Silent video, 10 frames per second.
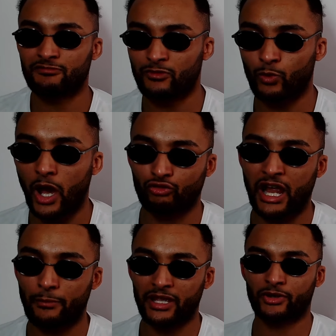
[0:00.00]
eat wild
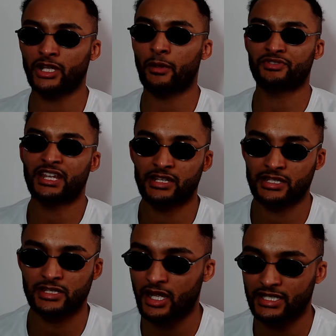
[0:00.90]
rabbit because I'm sick of
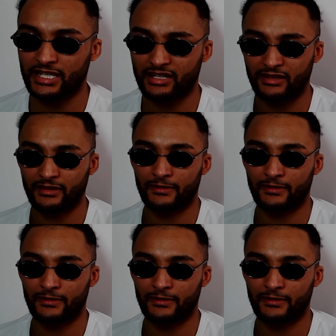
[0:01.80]
society.